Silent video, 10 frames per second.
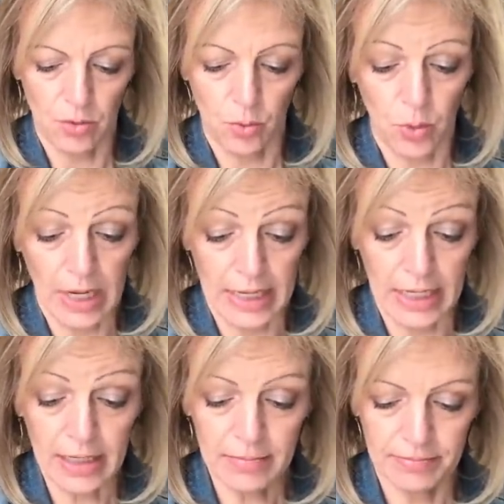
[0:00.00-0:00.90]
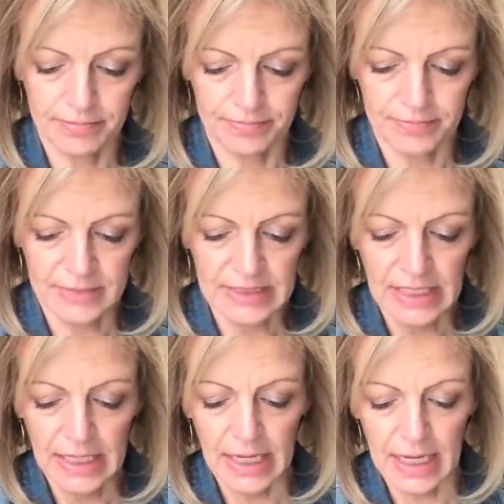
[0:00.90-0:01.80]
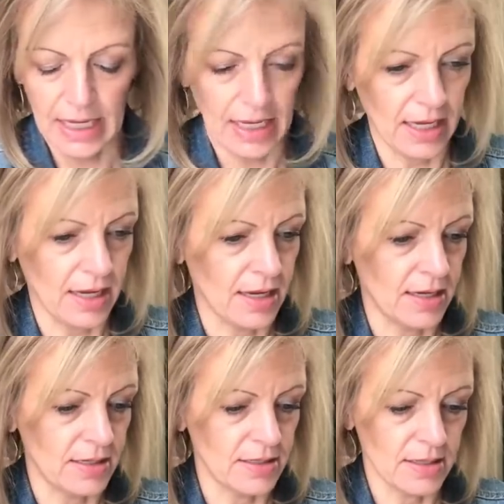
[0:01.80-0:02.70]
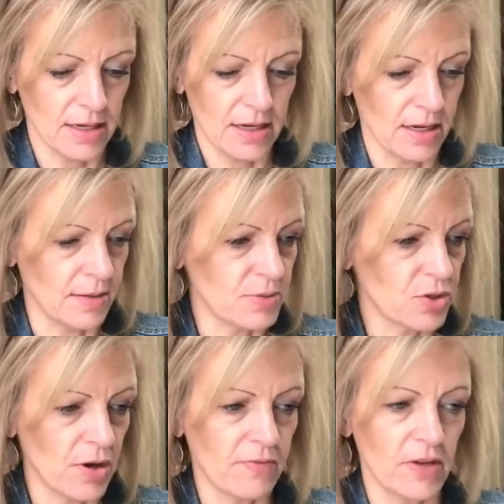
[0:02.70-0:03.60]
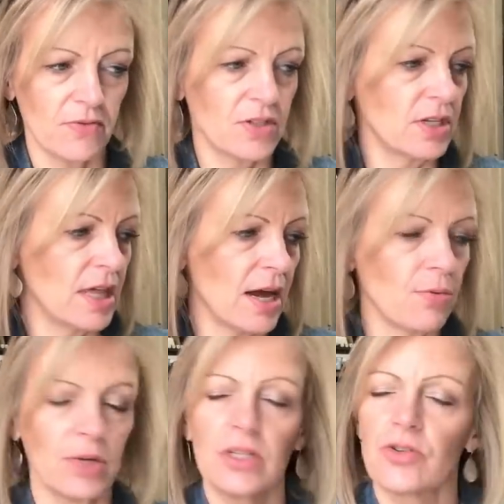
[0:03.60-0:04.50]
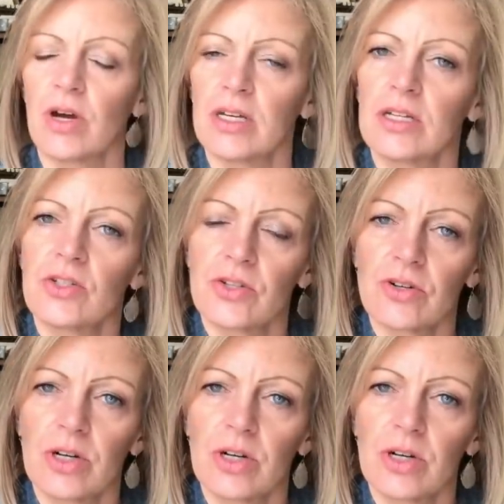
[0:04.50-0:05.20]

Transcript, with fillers: wedding. And um, so I've gifted that one. So I'll insert